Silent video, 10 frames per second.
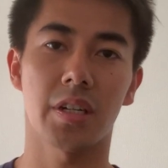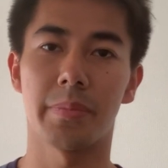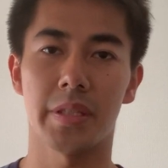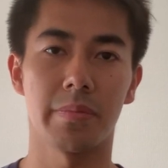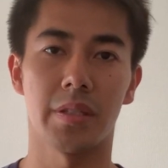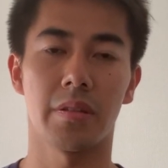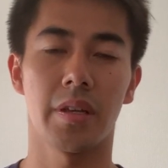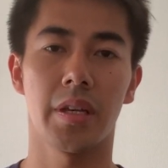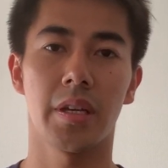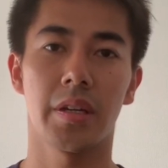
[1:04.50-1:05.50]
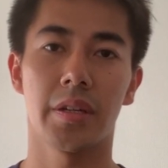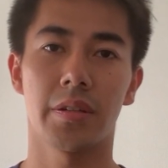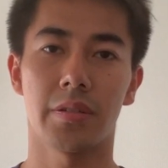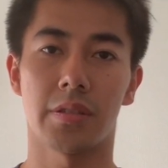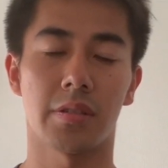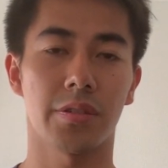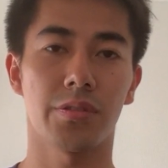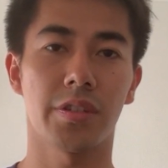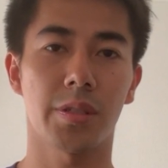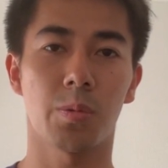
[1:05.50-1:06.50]
commitment, or you
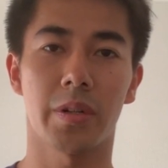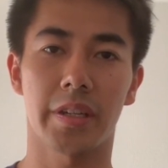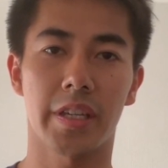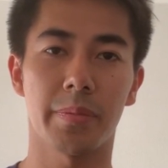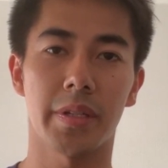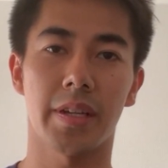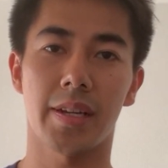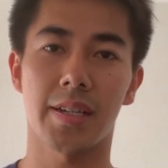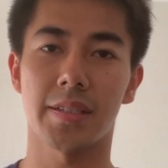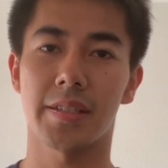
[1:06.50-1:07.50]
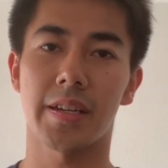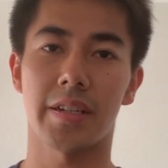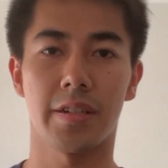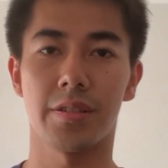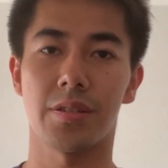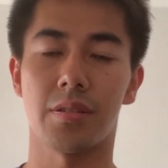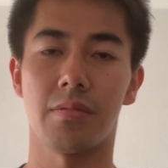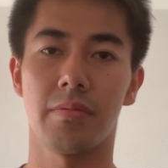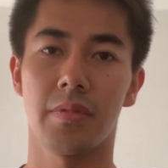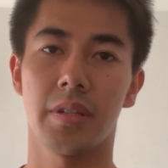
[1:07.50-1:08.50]
just want to keep it as a side hustle.
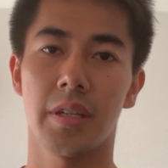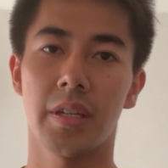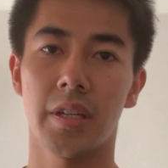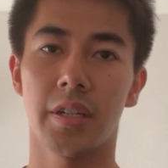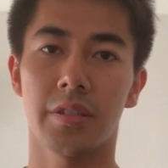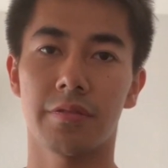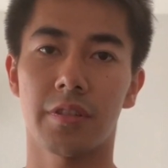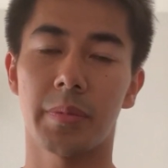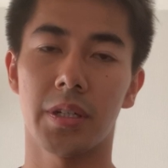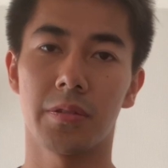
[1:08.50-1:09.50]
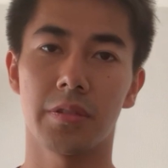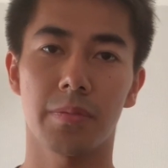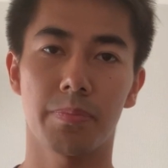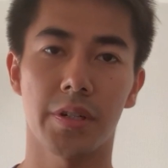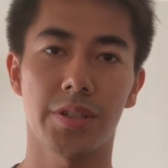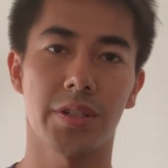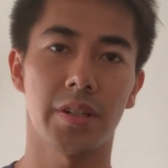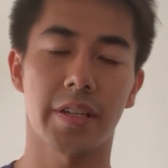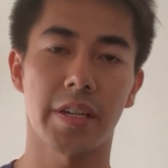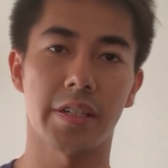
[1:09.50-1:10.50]
For my own personal
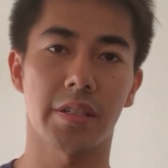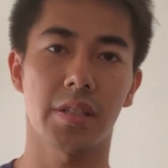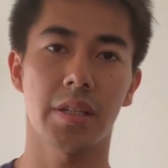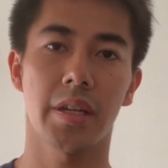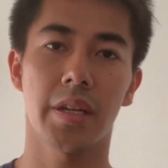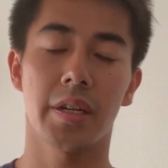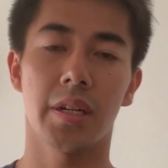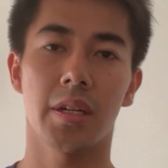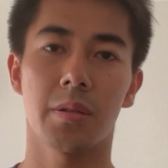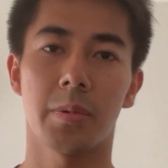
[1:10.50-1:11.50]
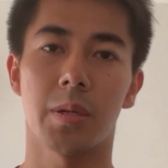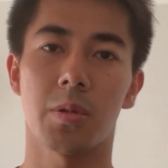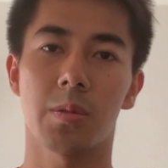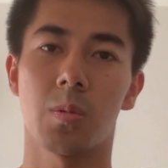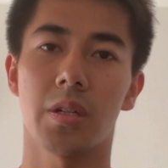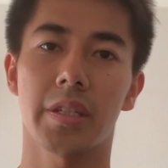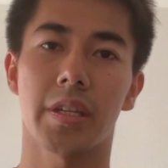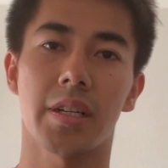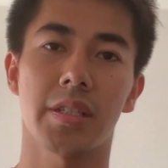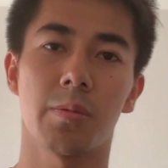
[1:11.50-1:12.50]
case, when I was
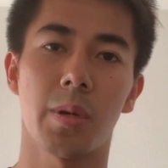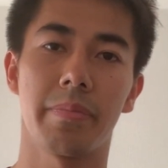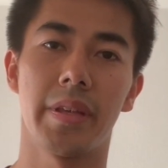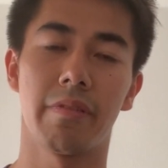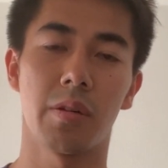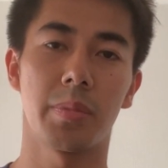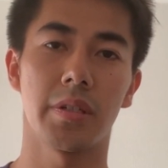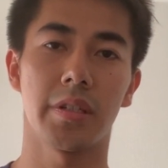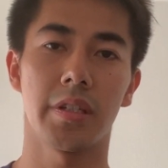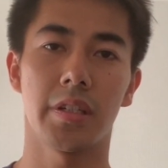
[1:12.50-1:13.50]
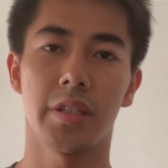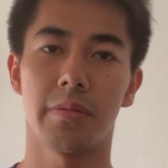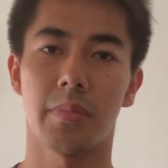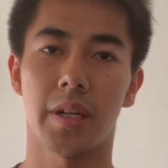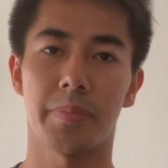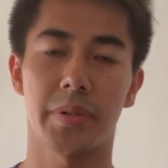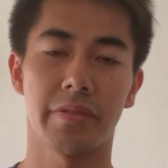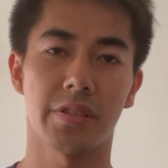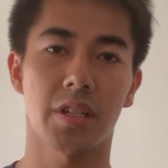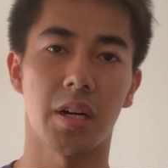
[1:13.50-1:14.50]
working as a web developer in my
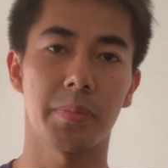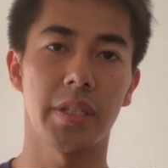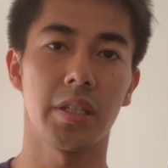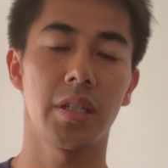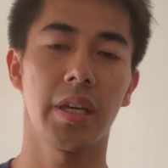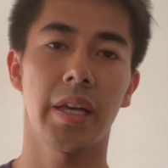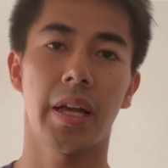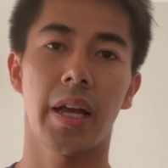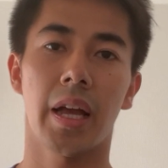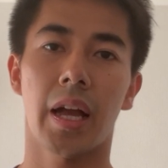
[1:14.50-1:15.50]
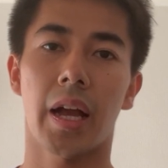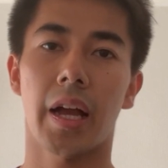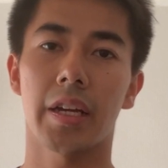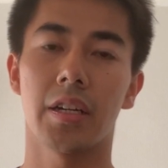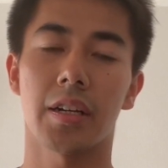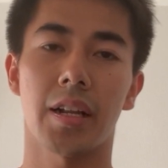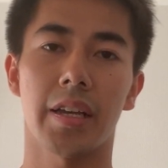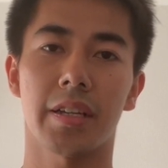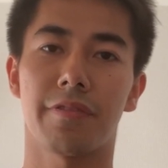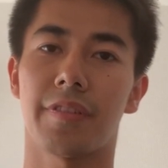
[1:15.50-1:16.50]
previous company, I got
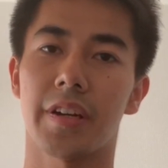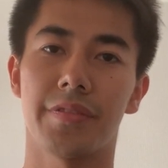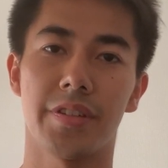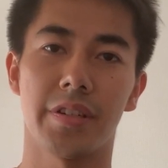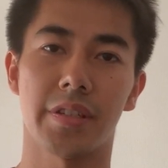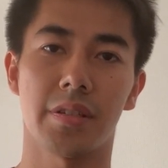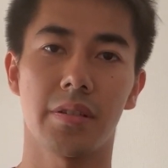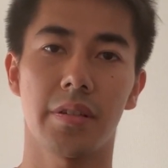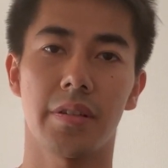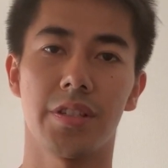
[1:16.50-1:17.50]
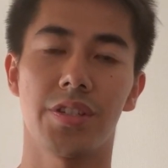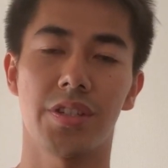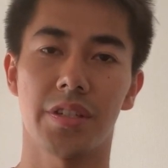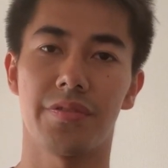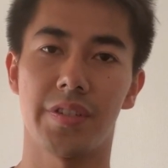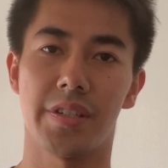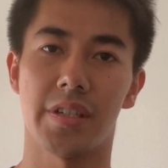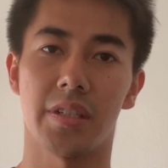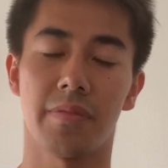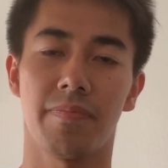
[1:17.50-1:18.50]
like a 5 years engineer
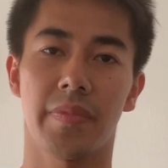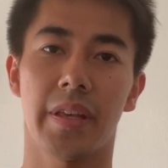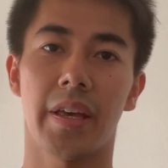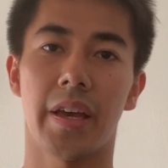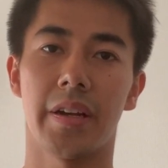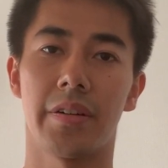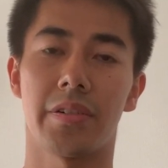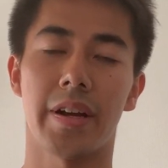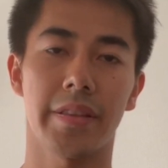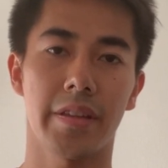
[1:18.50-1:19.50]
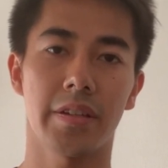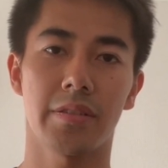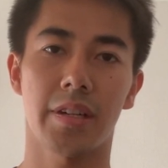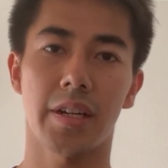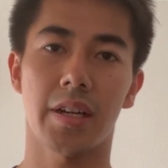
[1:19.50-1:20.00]
visa, and right now